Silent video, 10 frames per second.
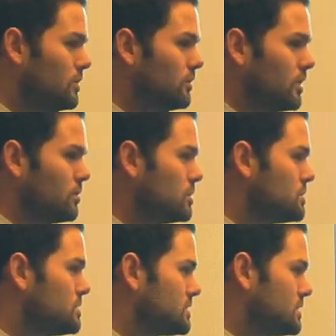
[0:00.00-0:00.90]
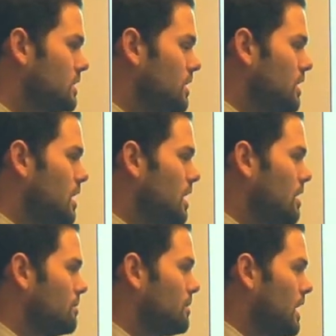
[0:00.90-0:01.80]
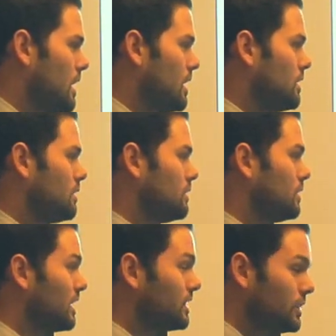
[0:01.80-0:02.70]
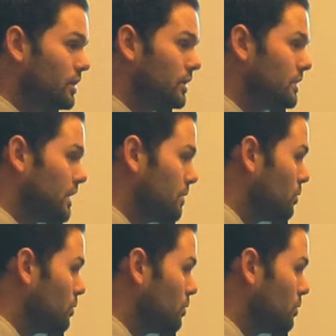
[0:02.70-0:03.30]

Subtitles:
use and abuse, and the likelihood that they